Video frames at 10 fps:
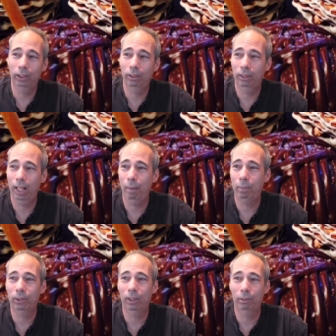
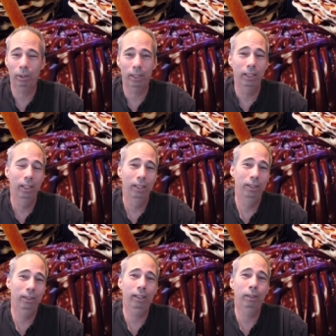apples look, brother. You're
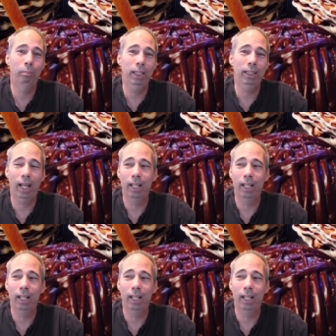going to have to beat that.